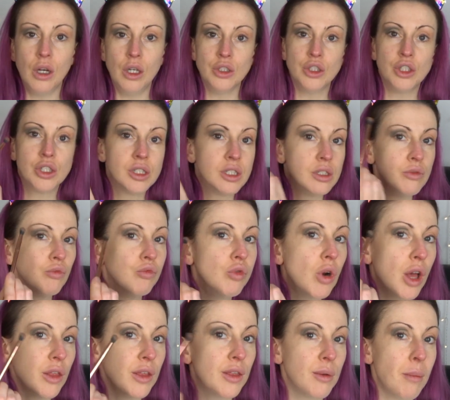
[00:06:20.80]
And just,
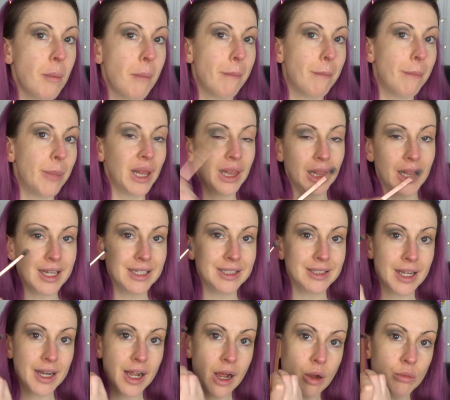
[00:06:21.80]
rather than
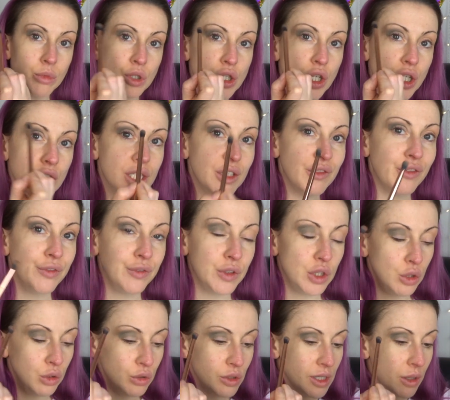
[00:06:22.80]
blend that out, I'm just going to
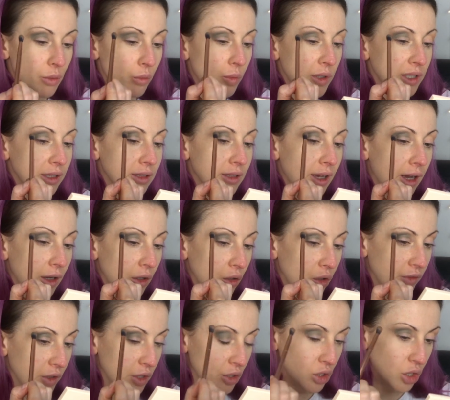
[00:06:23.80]
diffuse it with that
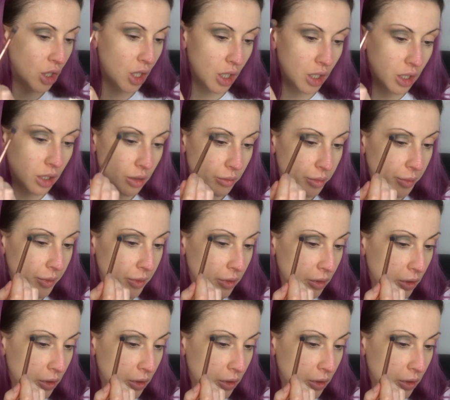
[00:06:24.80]
over the top.